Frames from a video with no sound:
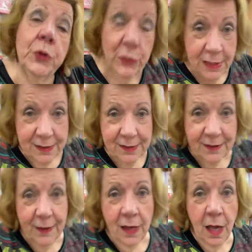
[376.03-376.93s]

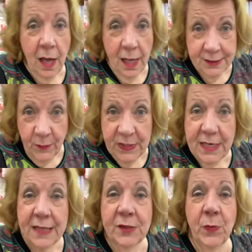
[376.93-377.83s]
Judy's
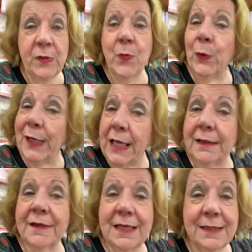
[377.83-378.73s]
husband has been
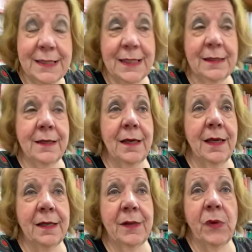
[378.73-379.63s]
bringing things in
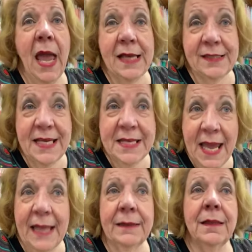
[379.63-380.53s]
as he
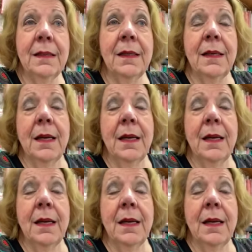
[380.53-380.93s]
can